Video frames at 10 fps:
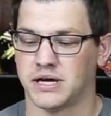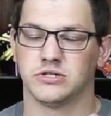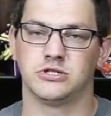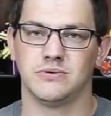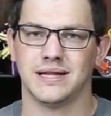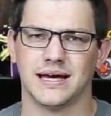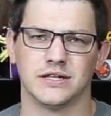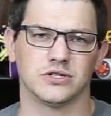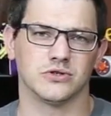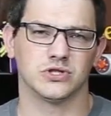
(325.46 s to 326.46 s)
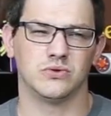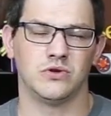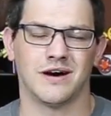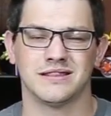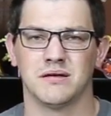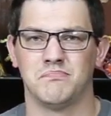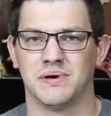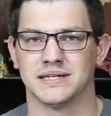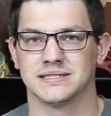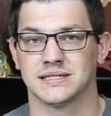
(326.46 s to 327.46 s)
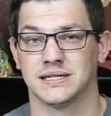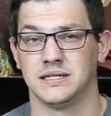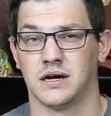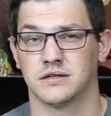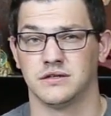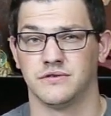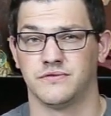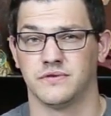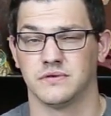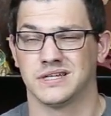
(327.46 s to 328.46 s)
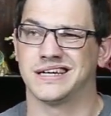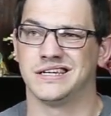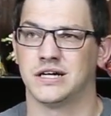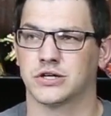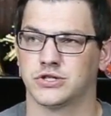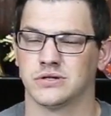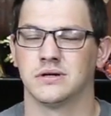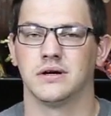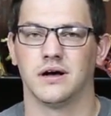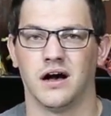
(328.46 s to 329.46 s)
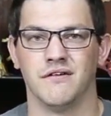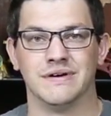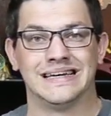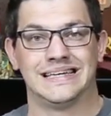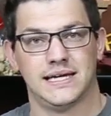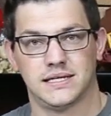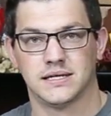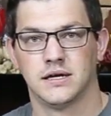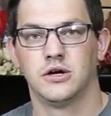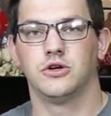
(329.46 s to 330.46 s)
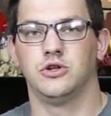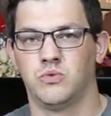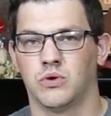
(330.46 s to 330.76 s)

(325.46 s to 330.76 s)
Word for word: by doing that, it's also not the best conductive conductor of heat. You